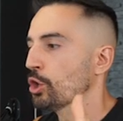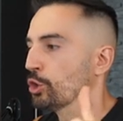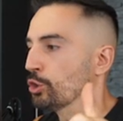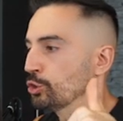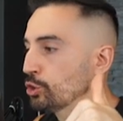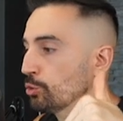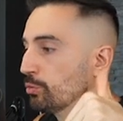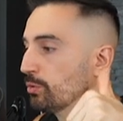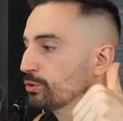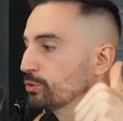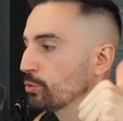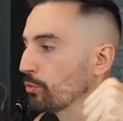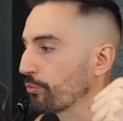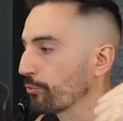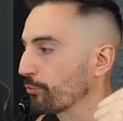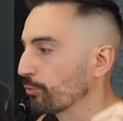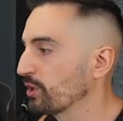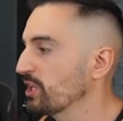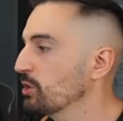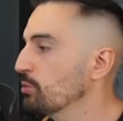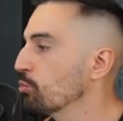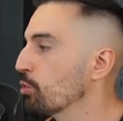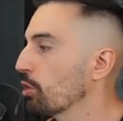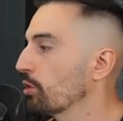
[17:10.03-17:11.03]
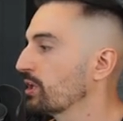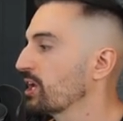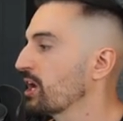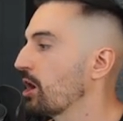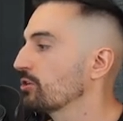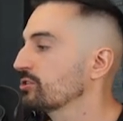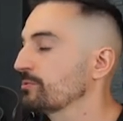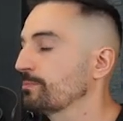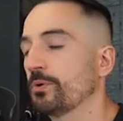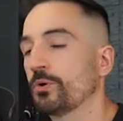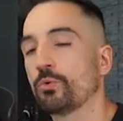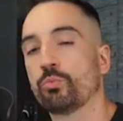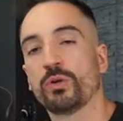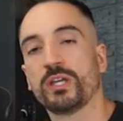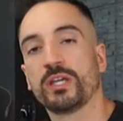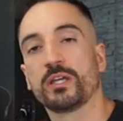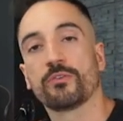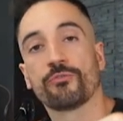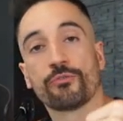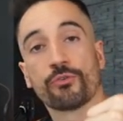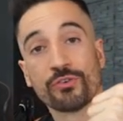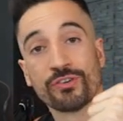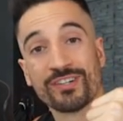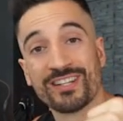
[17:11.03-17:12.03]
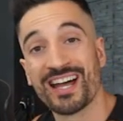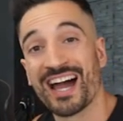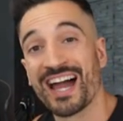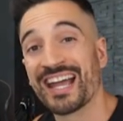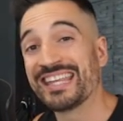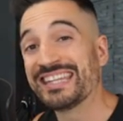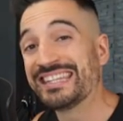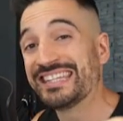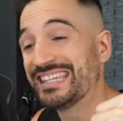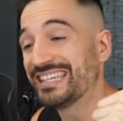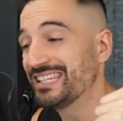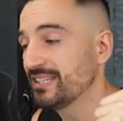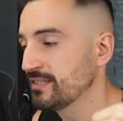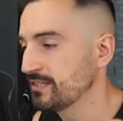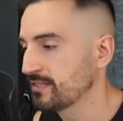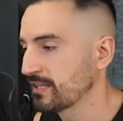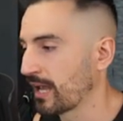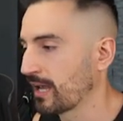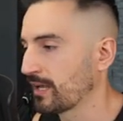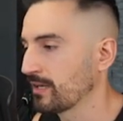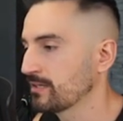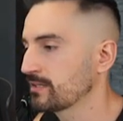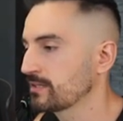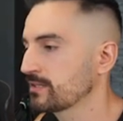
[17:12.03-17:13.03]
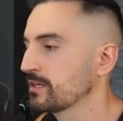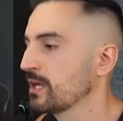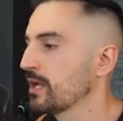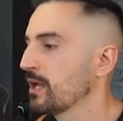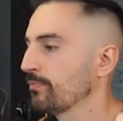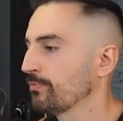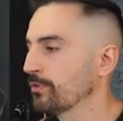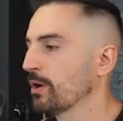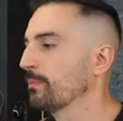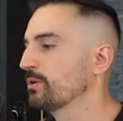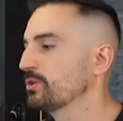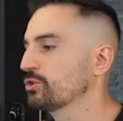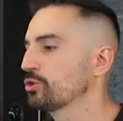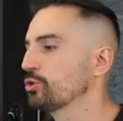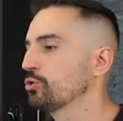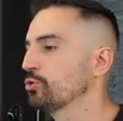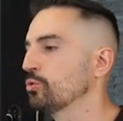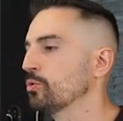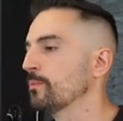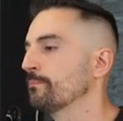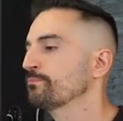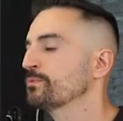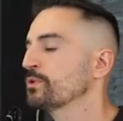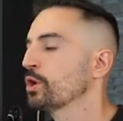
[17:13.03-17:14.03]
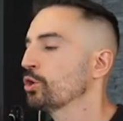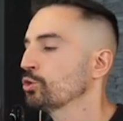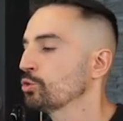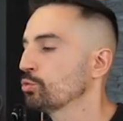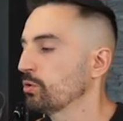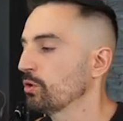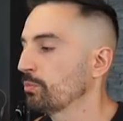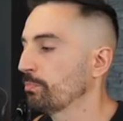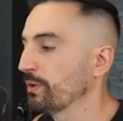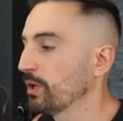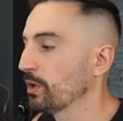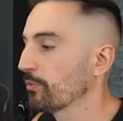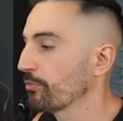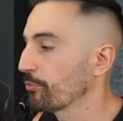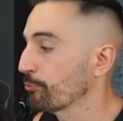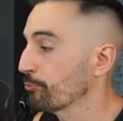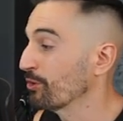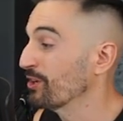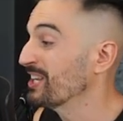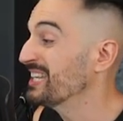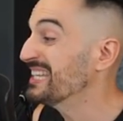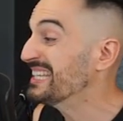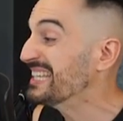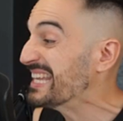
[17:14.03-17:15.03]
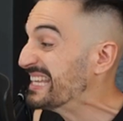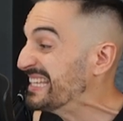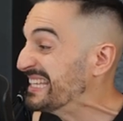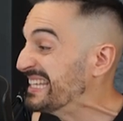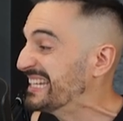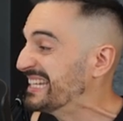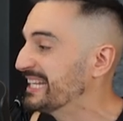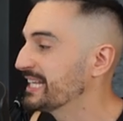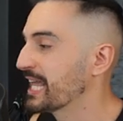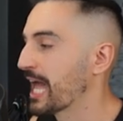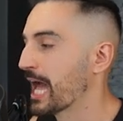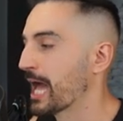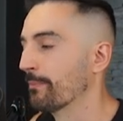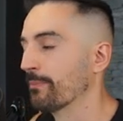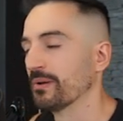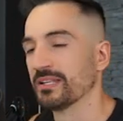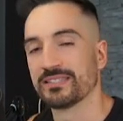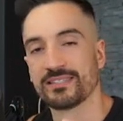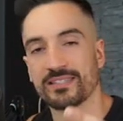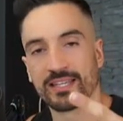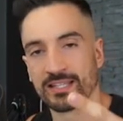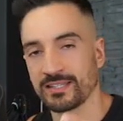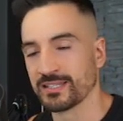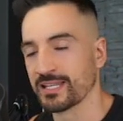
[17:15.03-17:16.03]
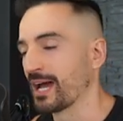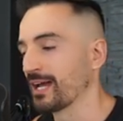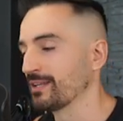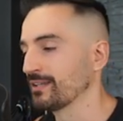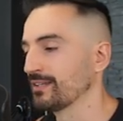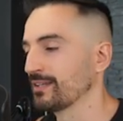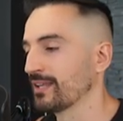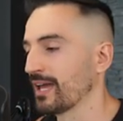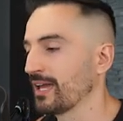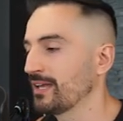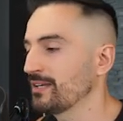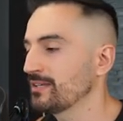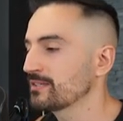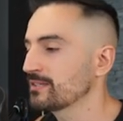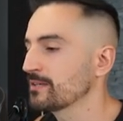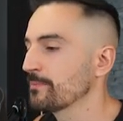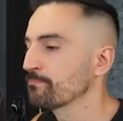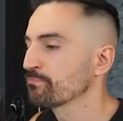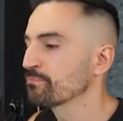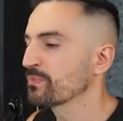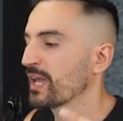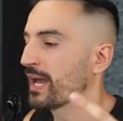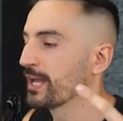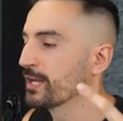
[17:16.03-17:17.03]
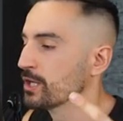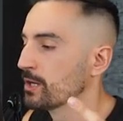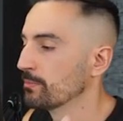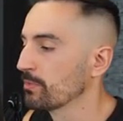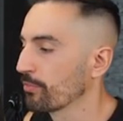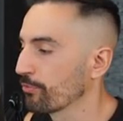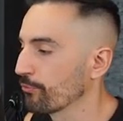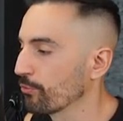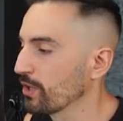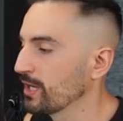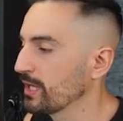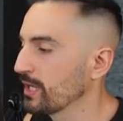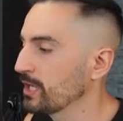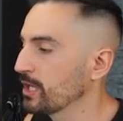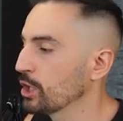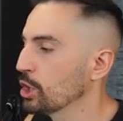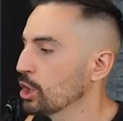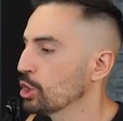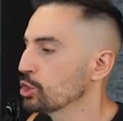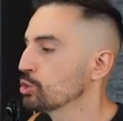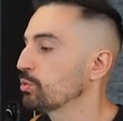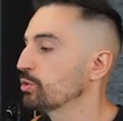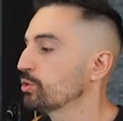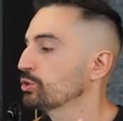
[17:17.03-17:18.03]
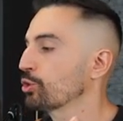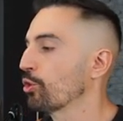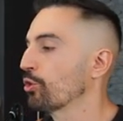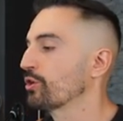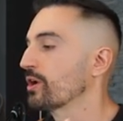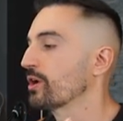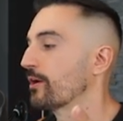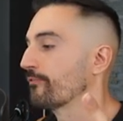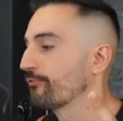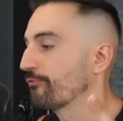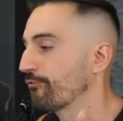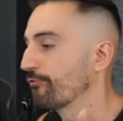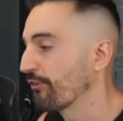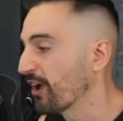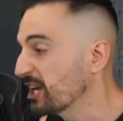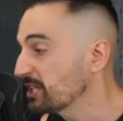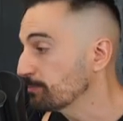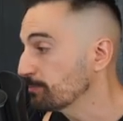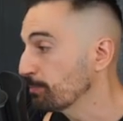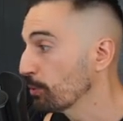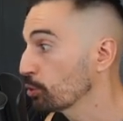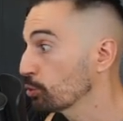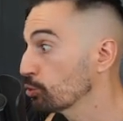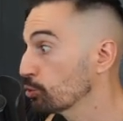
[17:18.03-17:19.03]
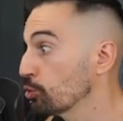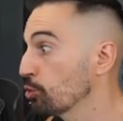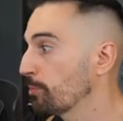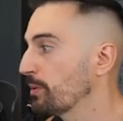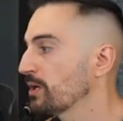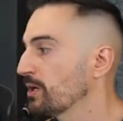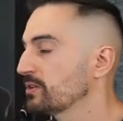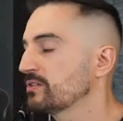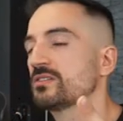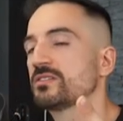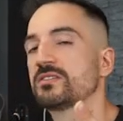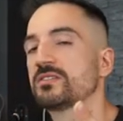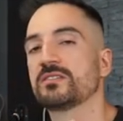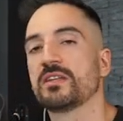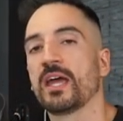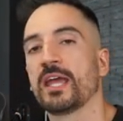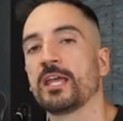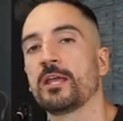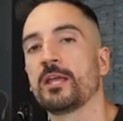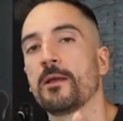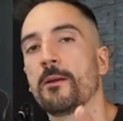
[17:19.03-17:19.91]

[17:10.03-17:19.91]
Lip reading: you will do 3 workouts per week for 90 days. Number two, you will build 3 eating habits in 90 days. And number three, you will join our Facebook group to stay